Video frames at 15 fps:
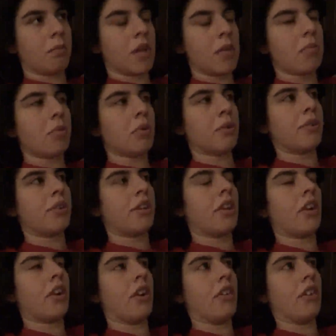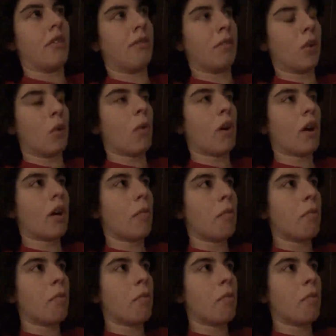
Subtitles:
people were sitting on the floor.